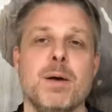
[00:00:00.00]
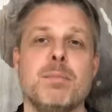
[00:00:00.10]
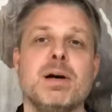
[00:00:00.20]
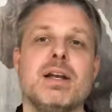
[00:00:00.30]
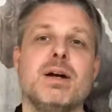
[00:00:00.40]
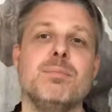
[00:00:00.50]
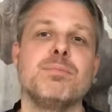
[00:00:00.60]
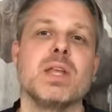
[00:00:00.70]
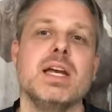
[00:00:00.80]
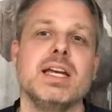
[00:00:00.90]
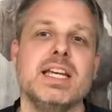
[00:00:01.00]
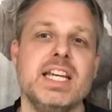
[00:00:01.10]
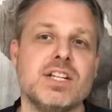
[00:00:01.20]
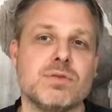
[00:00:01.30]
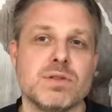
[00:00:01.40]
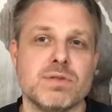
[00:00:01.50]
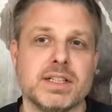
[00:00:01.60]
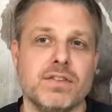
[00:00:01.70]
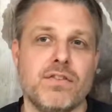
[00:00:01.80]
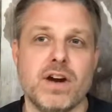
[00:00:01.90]
But each
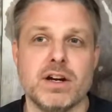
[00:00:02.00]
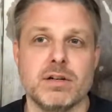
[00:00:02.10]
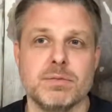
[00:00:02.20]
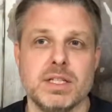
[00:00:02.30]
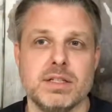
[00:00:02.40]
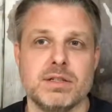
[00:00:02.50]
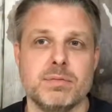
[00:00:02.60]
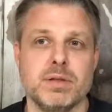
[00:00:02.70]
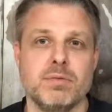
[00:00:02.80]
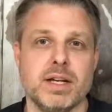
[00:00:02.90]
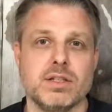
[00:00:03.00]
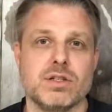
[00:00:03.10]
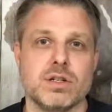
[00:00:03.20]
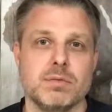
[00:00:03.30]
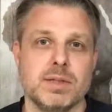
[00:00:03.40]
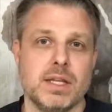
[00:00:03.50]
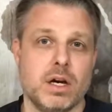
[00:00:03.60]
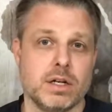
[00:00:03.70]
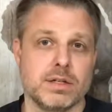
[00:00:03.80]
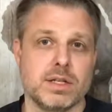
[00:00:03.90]
restricted firearm needs to be registered with the
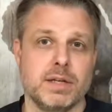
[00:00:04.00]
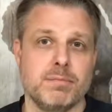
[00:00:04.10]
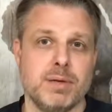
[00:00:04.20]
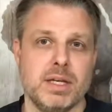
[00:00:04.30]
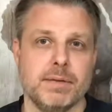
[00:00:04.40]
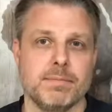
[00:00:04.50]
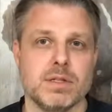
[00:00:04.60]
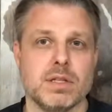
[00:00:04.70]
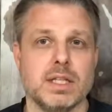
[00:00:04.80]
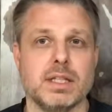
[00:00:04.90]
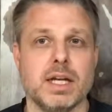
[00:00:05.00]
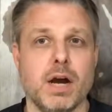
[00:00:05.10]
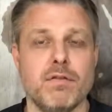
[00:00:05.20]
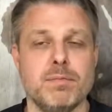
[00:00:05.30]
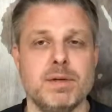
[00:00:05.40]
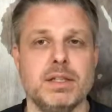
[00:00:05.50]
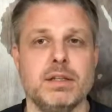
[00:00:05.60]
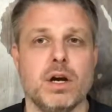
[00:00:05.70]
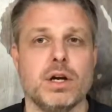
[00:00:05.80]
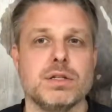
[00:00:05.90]
RCMP so that the government,
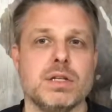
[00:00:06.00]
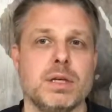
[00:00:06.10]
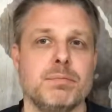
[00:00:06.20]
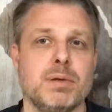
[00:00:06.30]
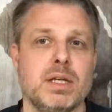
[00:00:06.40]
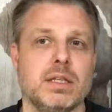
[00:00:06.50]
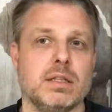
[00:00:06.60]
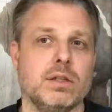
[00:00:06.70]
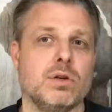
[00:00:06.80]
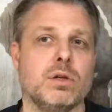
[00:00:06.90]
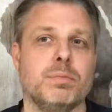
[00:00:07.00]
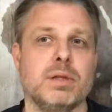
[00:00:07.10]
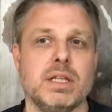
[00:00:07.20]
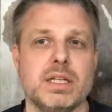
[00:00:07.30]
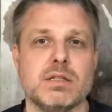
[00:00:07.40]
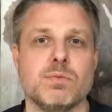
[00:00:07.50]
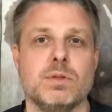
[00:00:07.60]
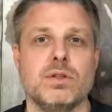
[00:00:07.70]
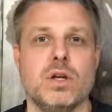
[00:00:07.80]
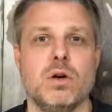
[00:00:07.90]
the RCMP, and the local police
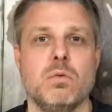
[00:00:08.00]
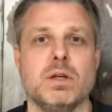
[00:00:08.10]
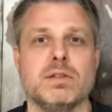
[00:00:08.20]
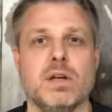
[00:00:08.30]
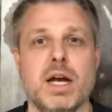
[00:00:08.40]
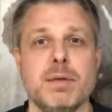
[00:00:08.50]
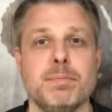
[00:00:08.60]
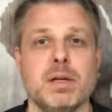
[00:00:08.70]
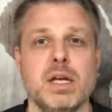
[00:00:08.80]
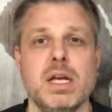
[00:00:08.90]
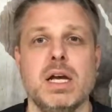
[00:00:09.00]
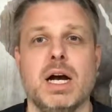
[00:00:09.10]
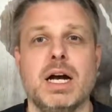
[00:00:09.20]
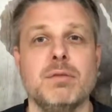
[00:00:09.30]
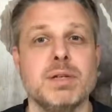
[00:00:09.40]
will know what type, how